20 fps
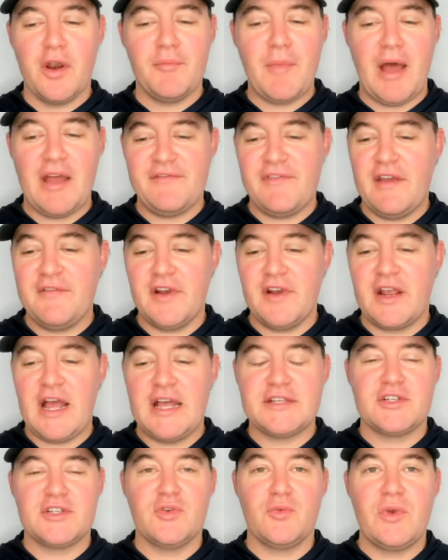of my favorite
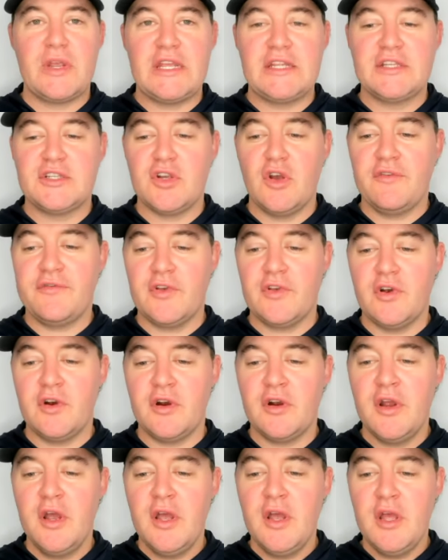guys to read. So if
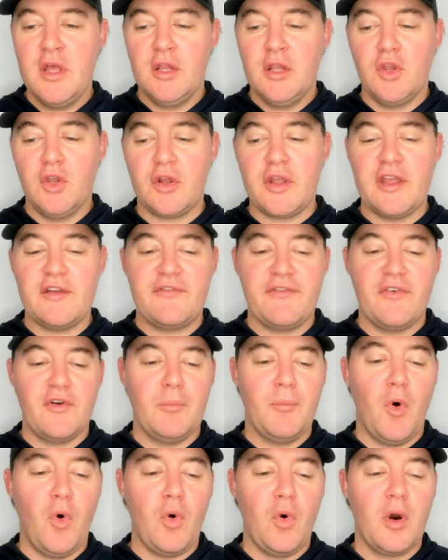you're looking for
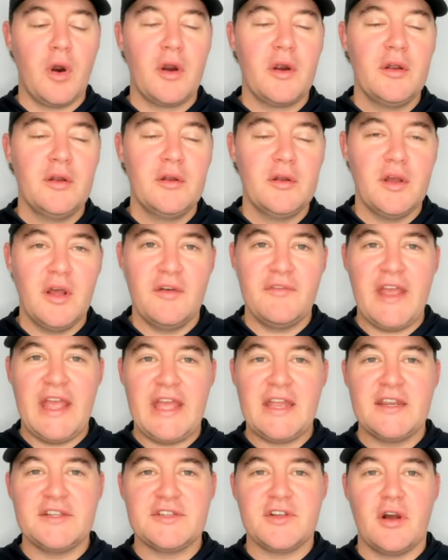more of
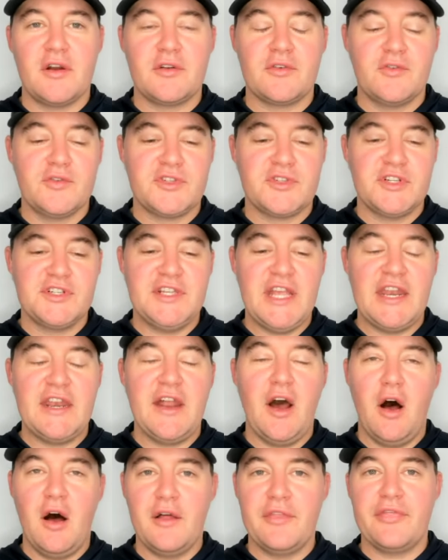Andy's articles, just head
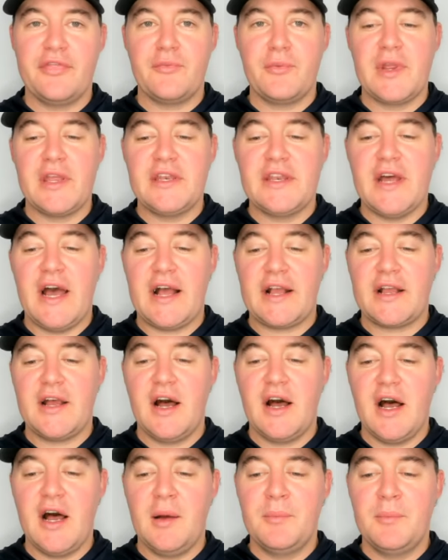to
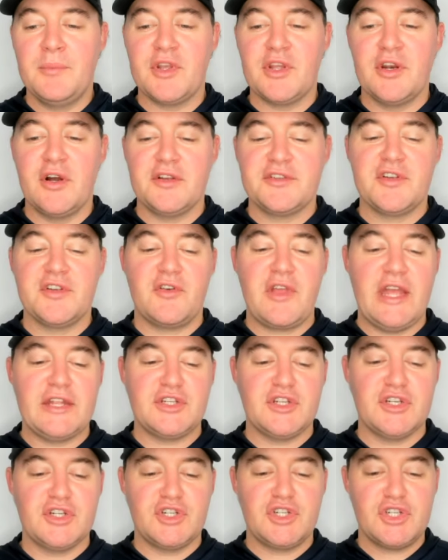on3.com. You can also catch
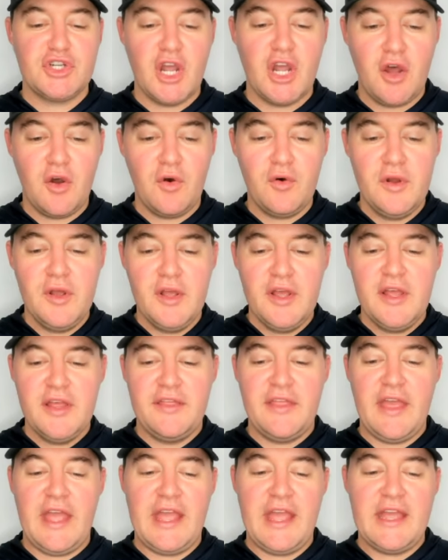his show,
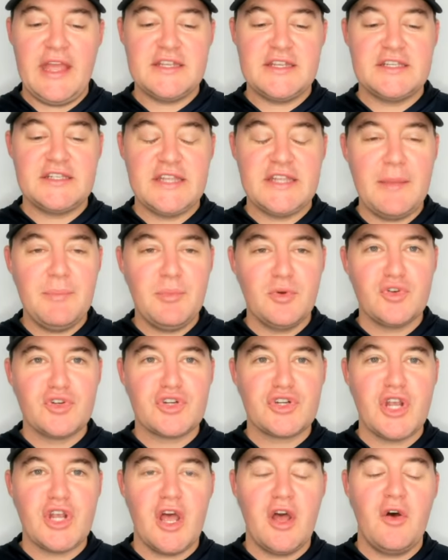the Andy Staples
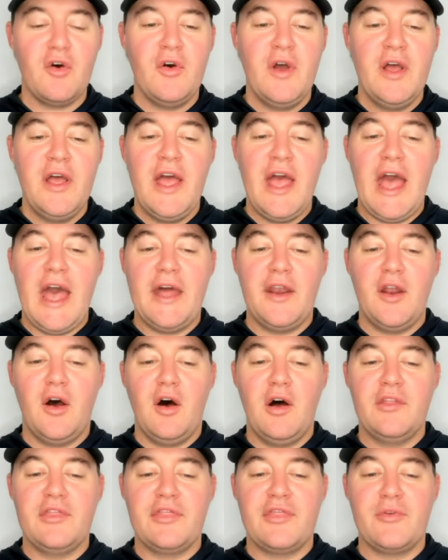Show, at
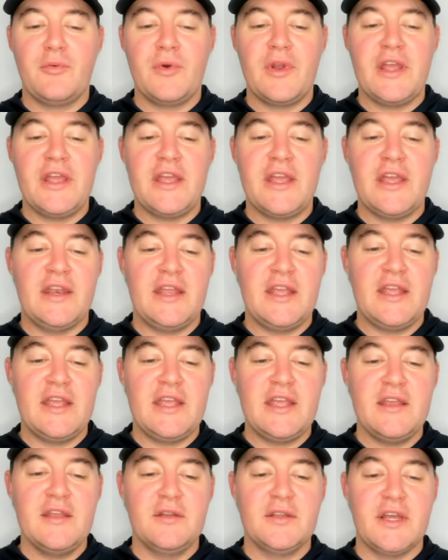On3. And
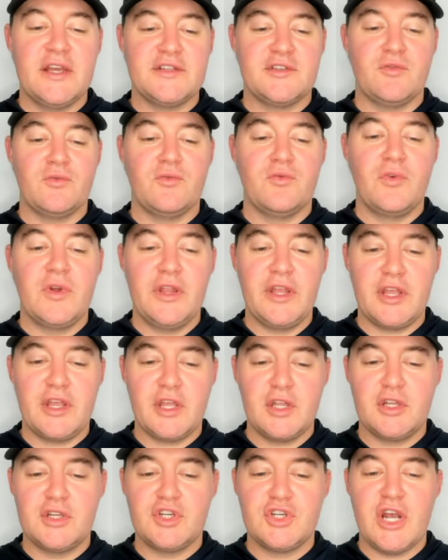he does a really
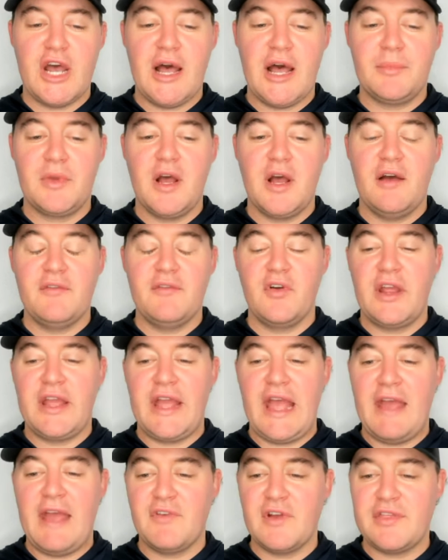good job covering
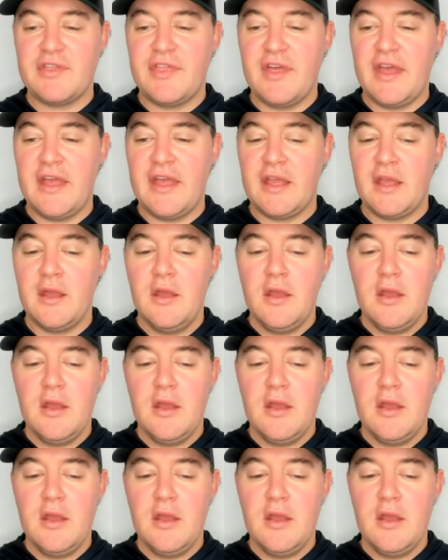everything,